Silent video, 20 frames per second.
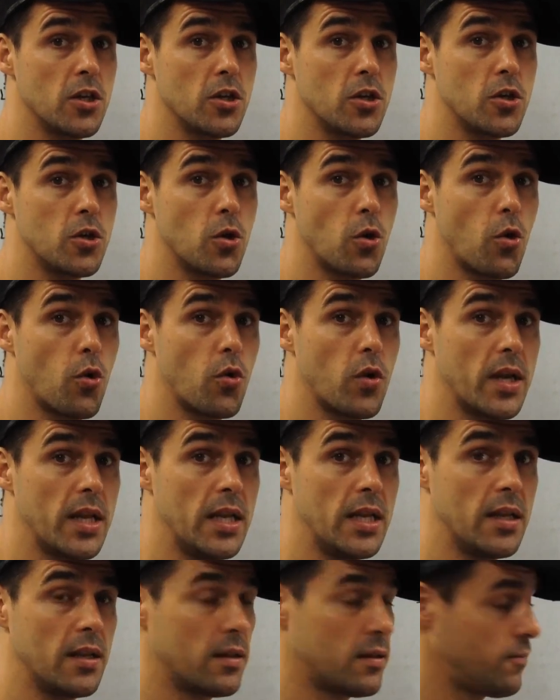
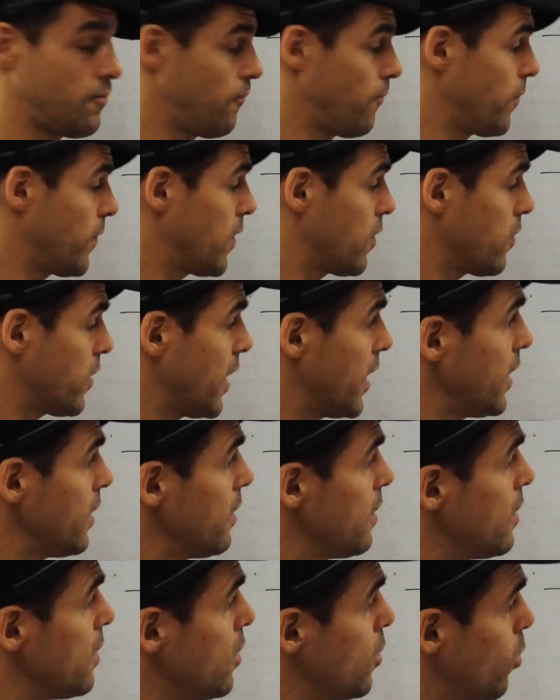grin. Okay?
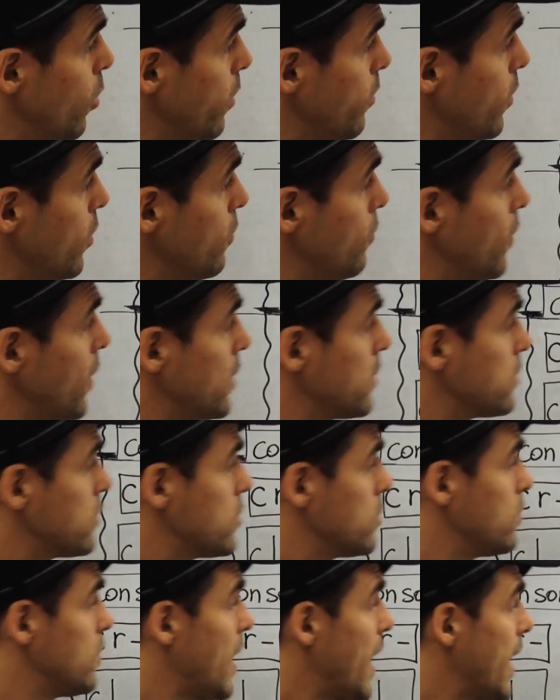We move on
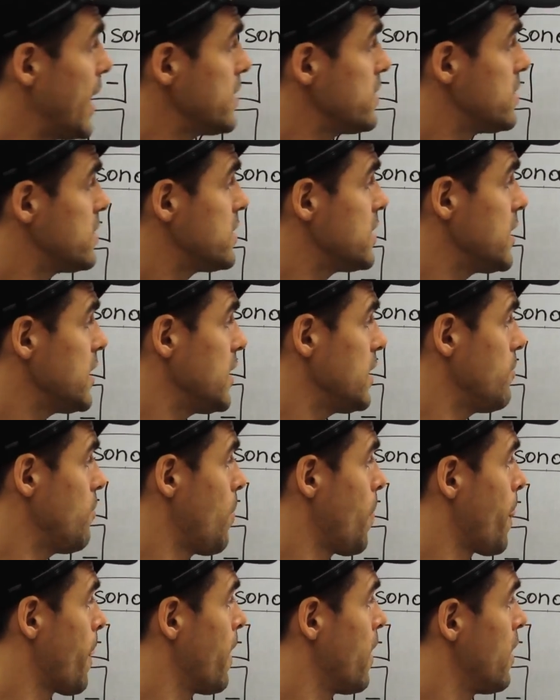to the ST.
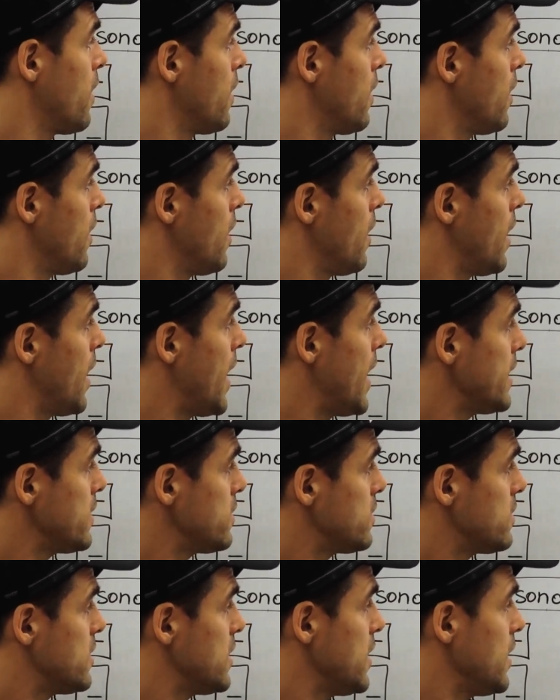
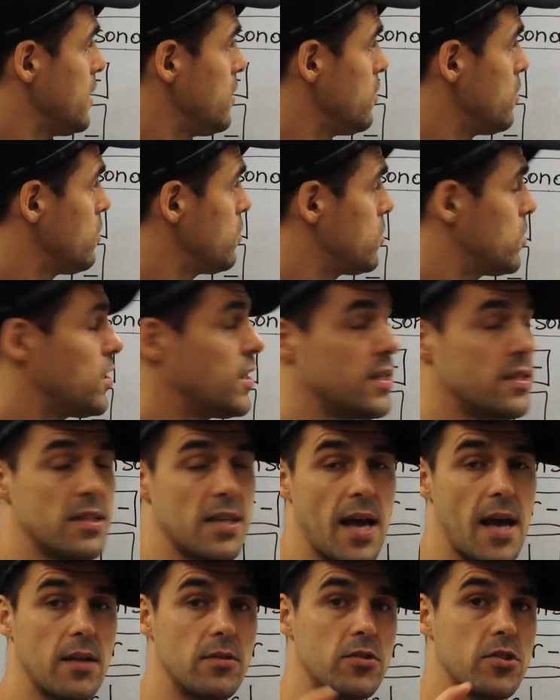ST usually
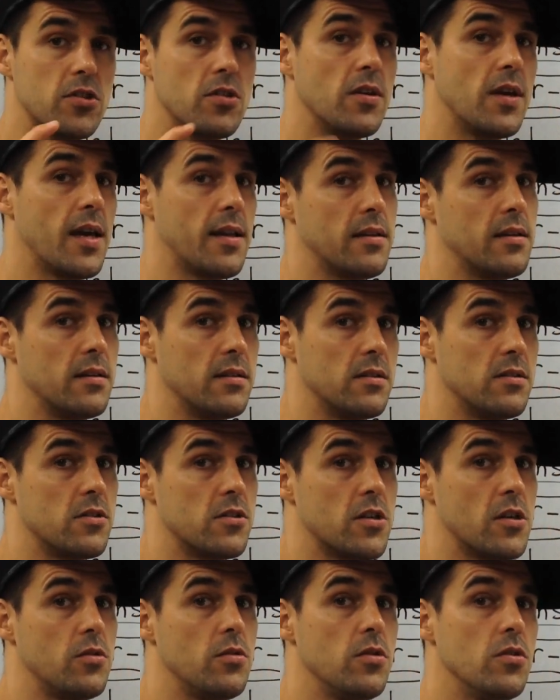sounds together.
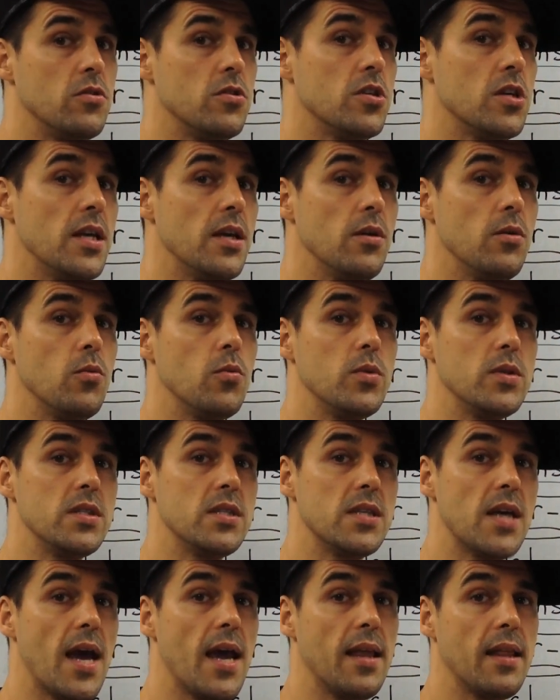So usually we
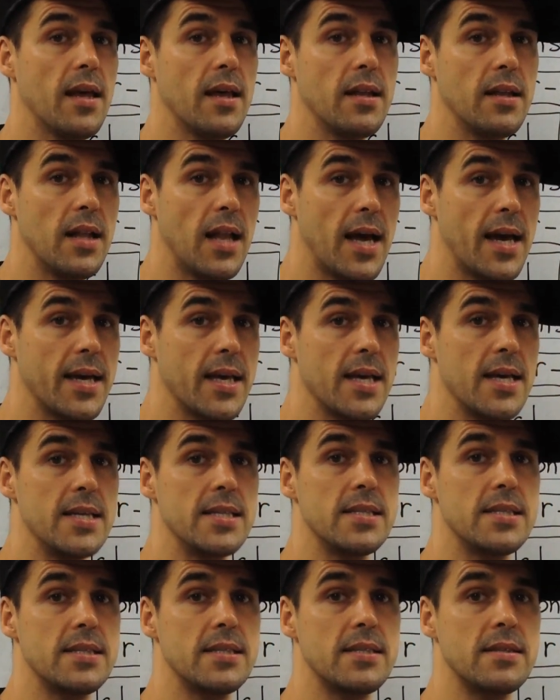say that like
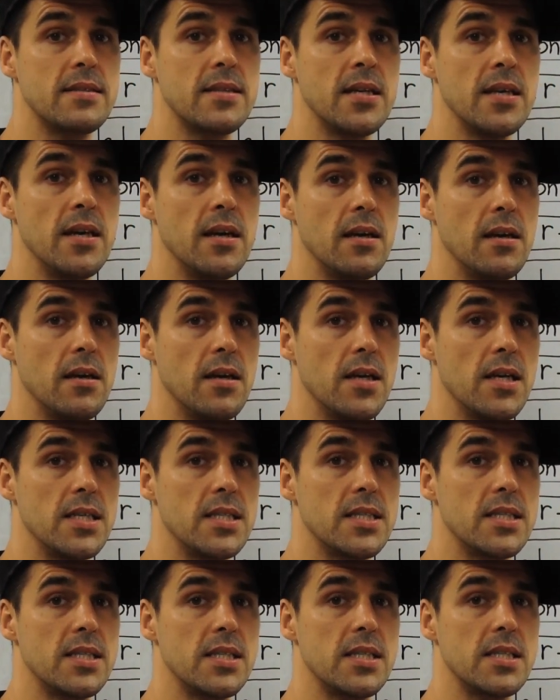st,
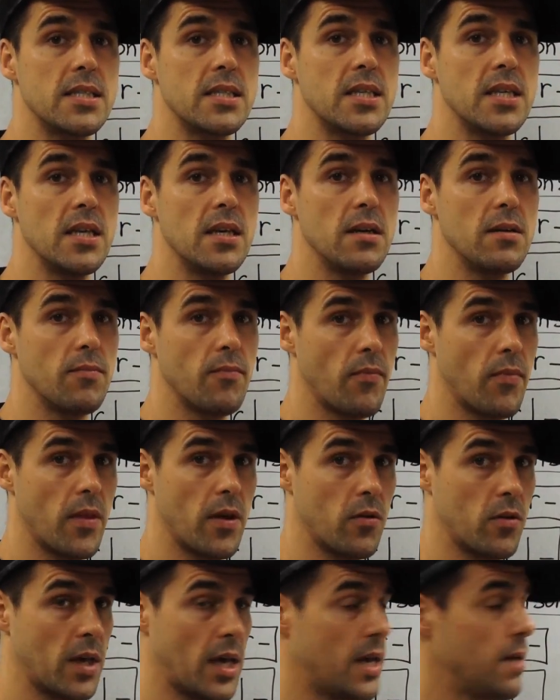st.
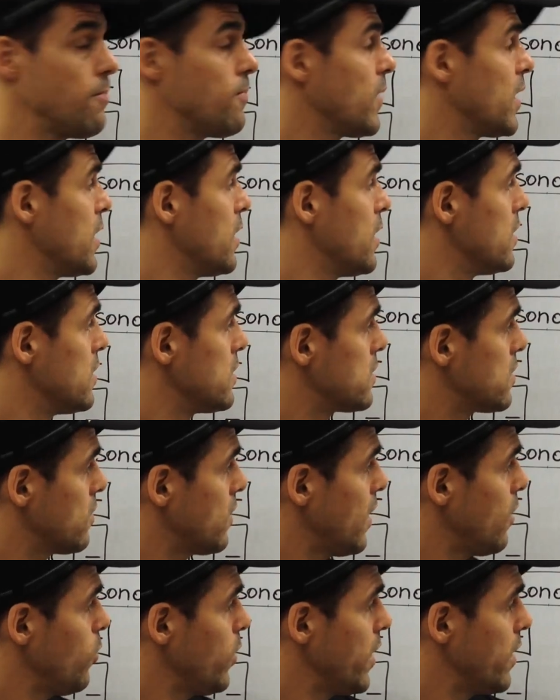Okay? So
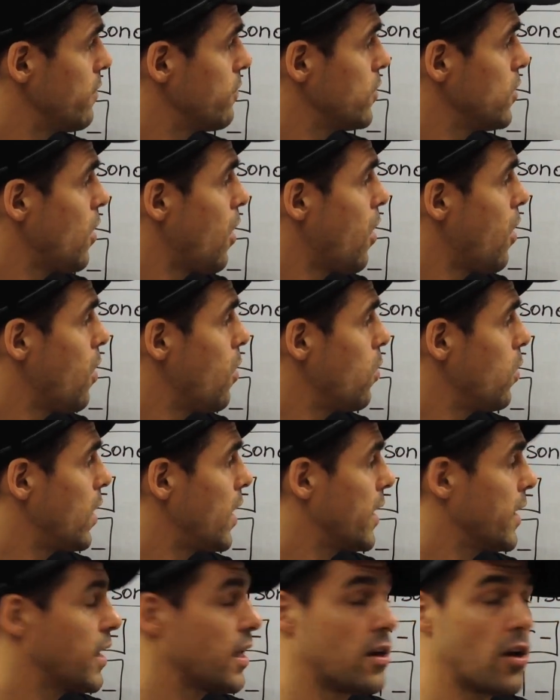then we have the O
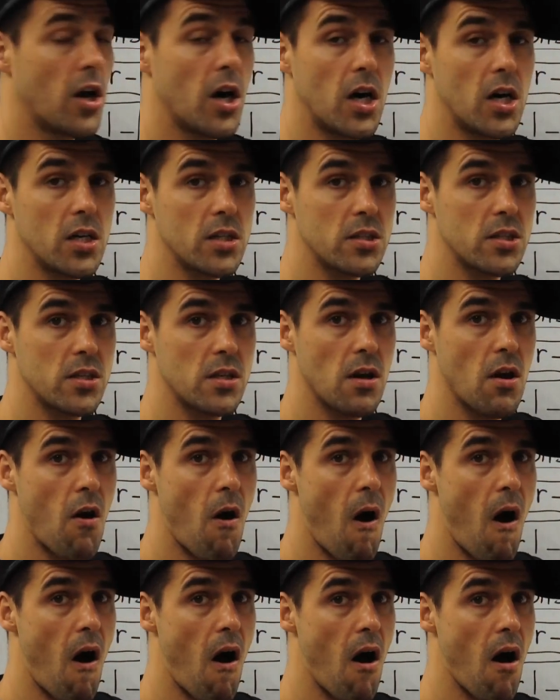like in hot,
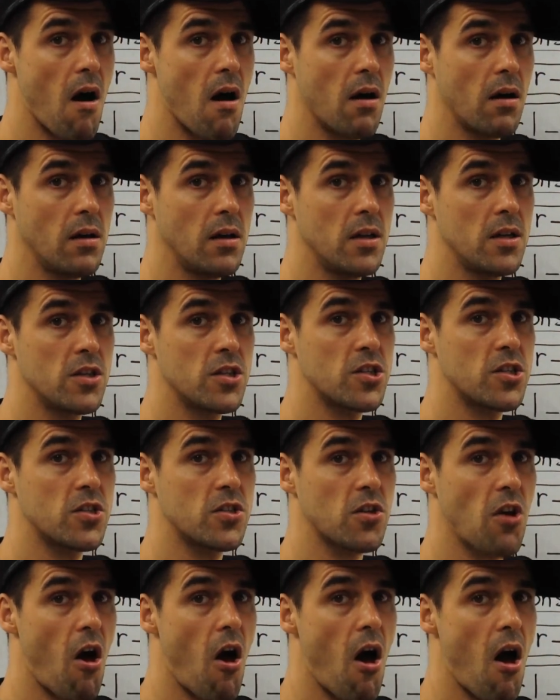o,
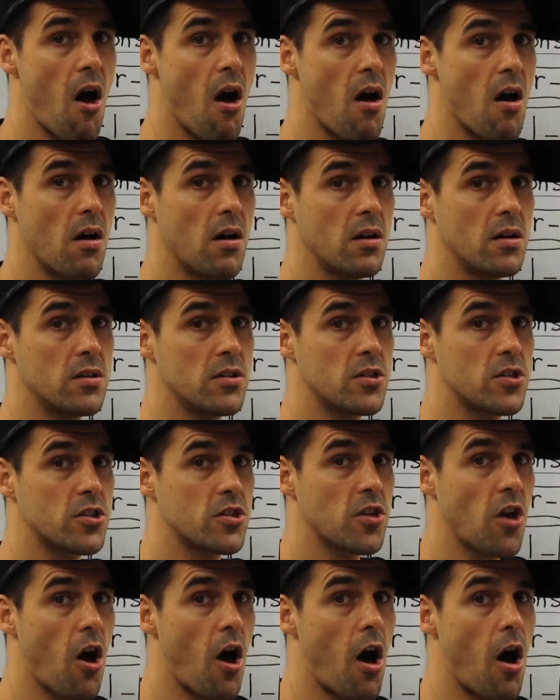stop,
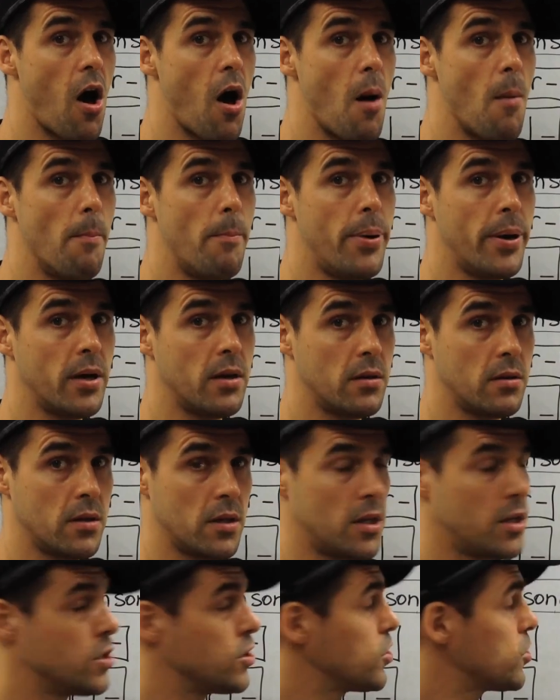stop,
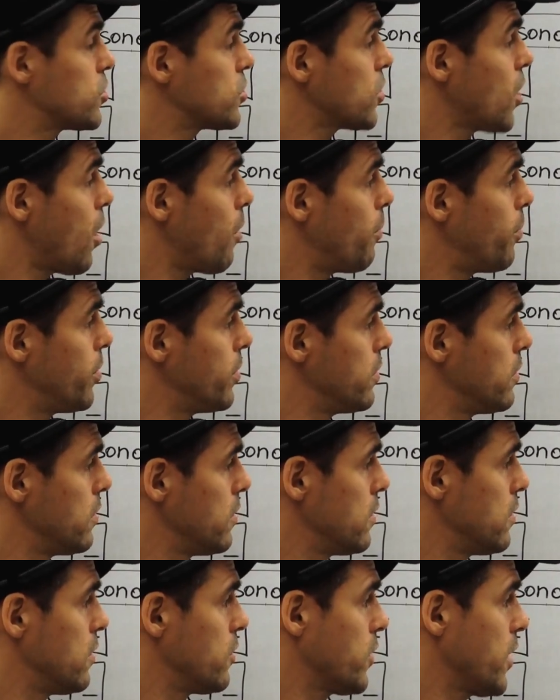stop.
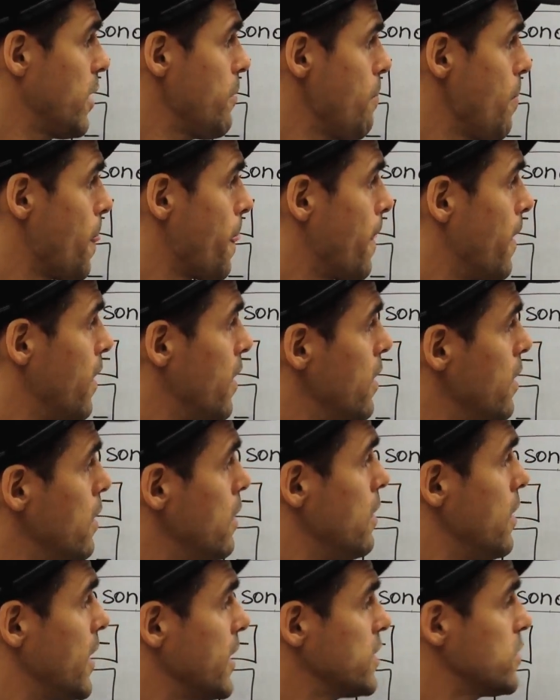Okay?
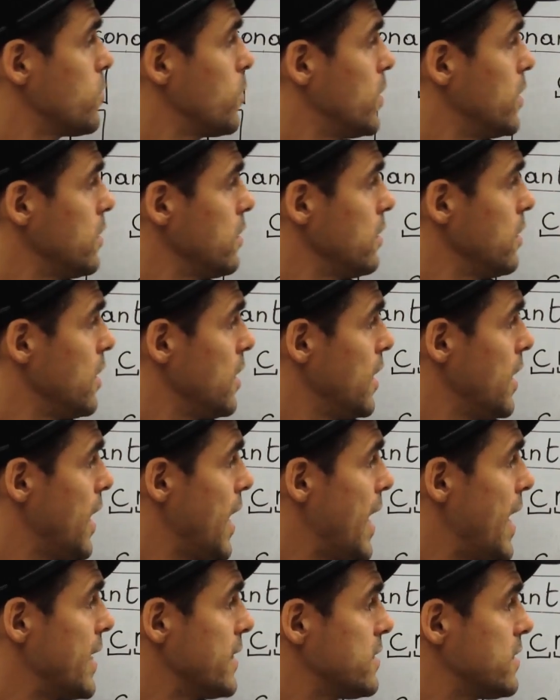Next one,
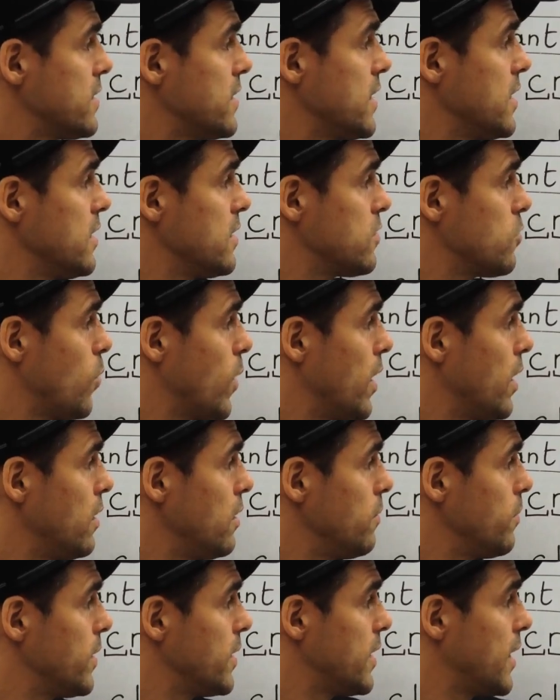ST as
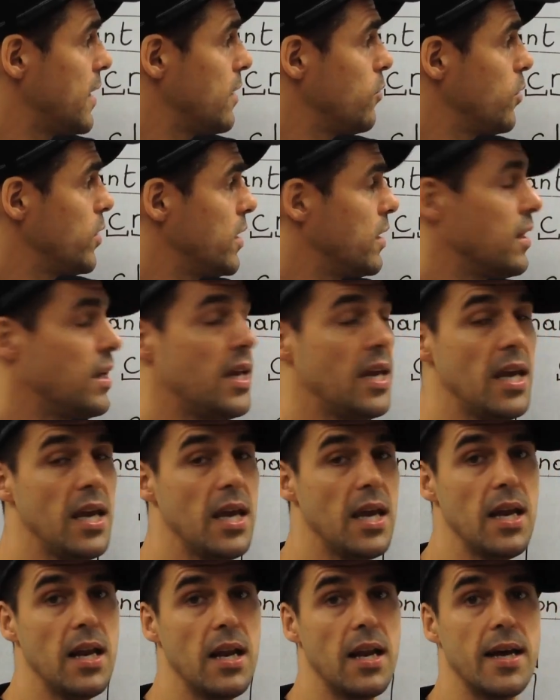well, but then with an
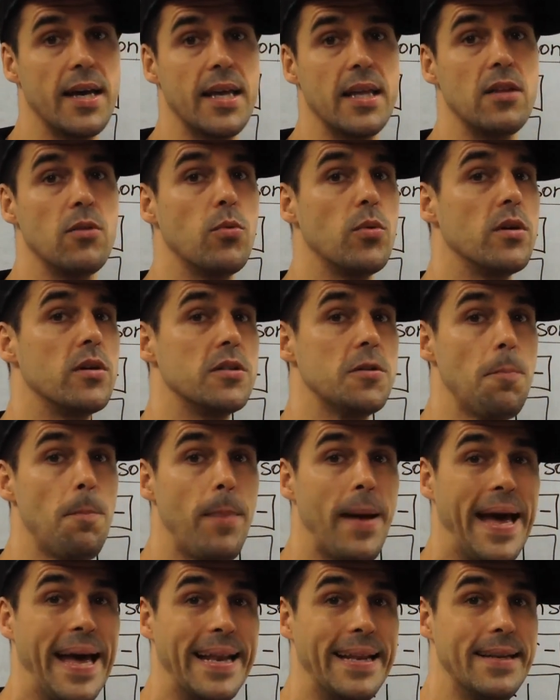E like in the word
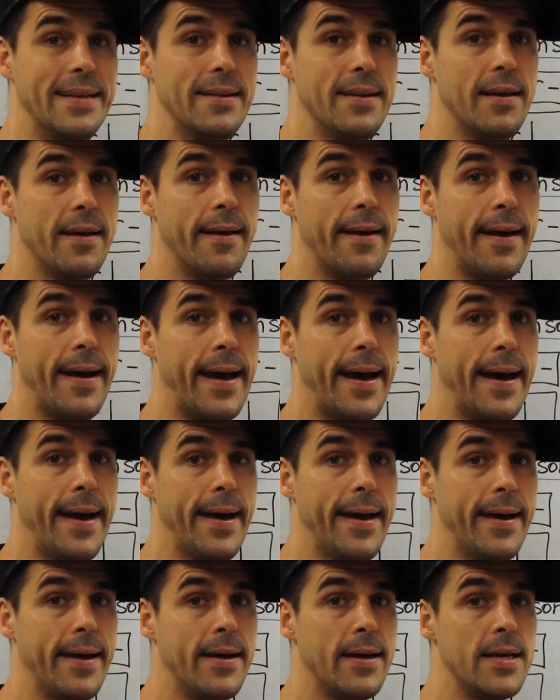pen,
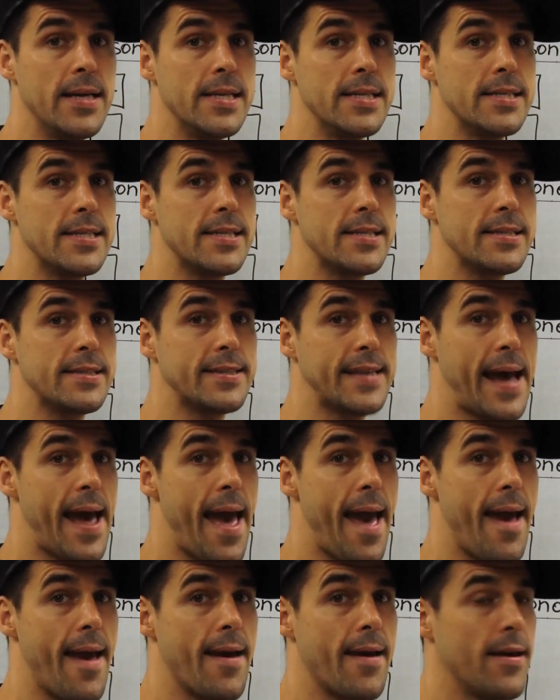stem,
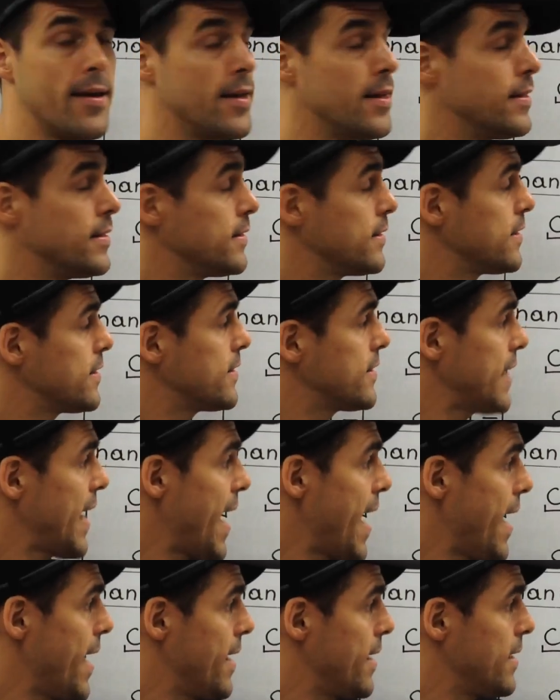
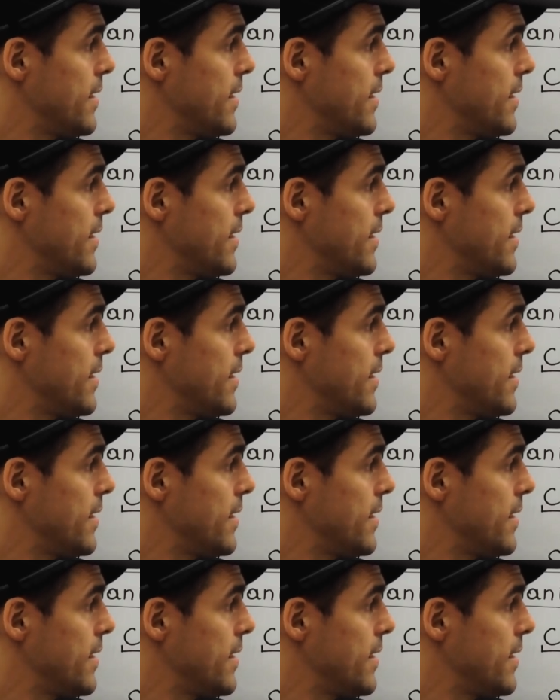stem,